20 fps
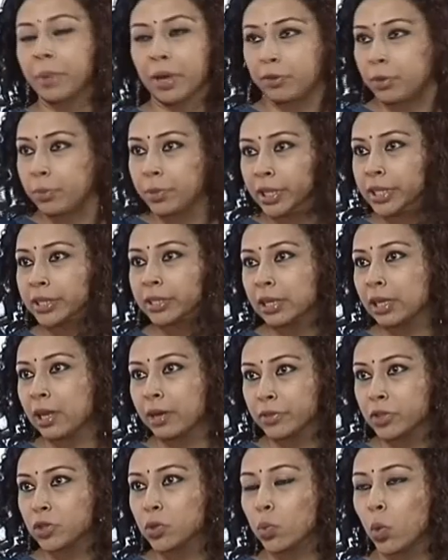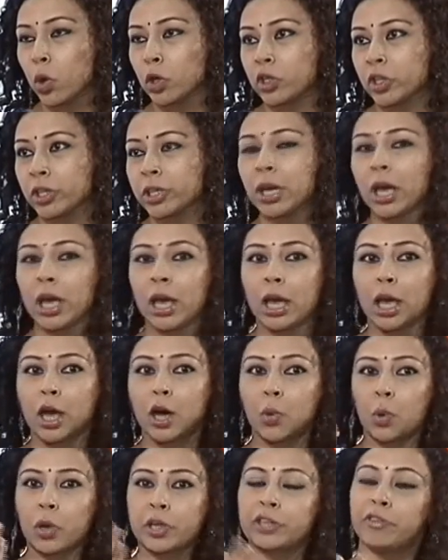Everybody still loves to watch it.
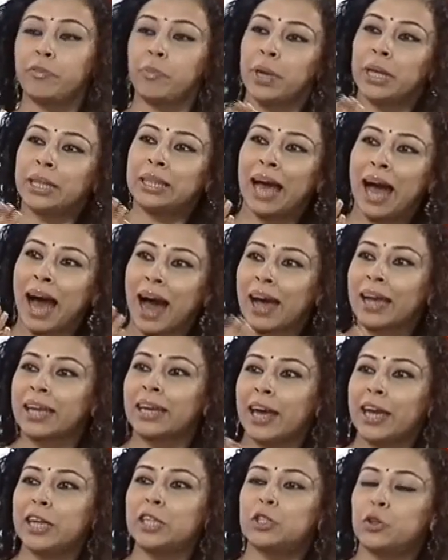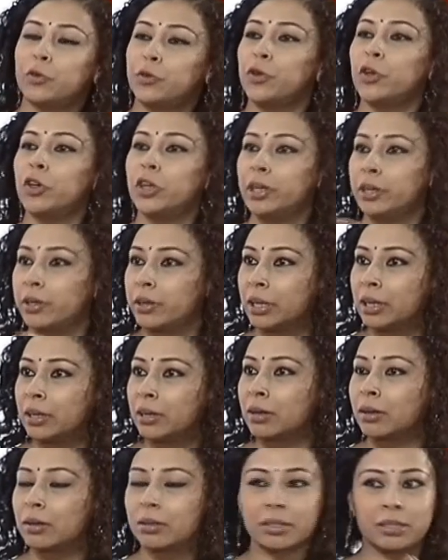What have been the highlights of your
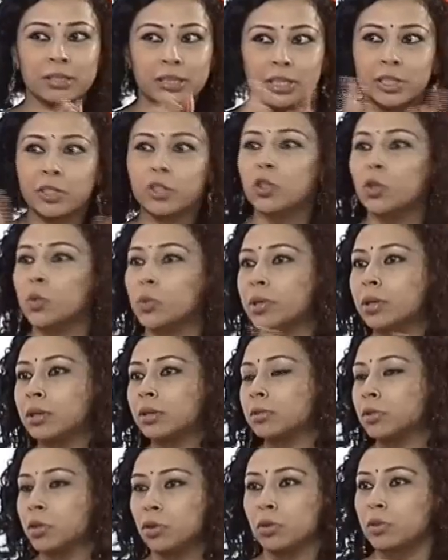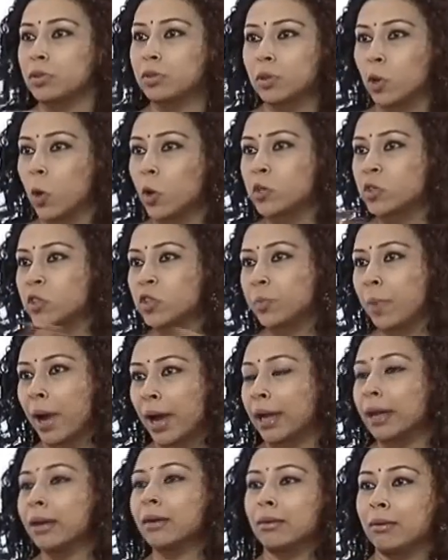career since you were, you know, launched
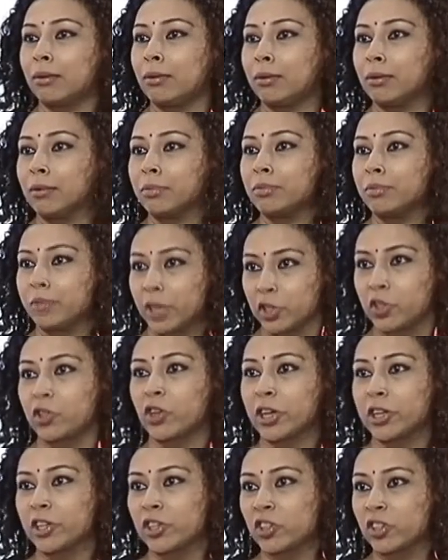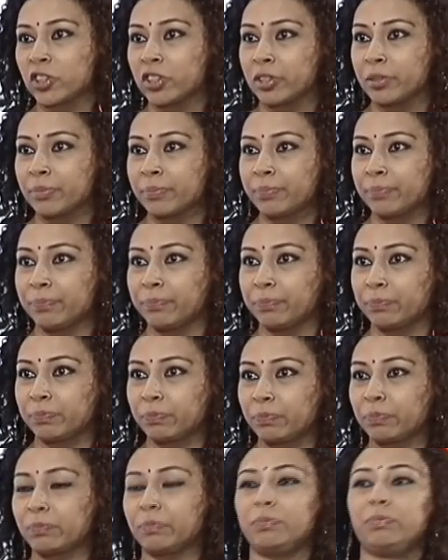by Yashraj?
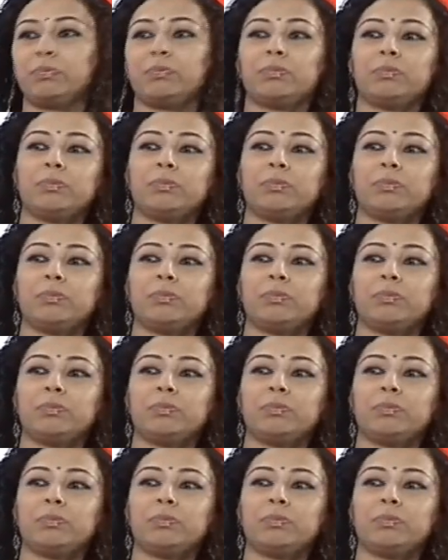See, actually,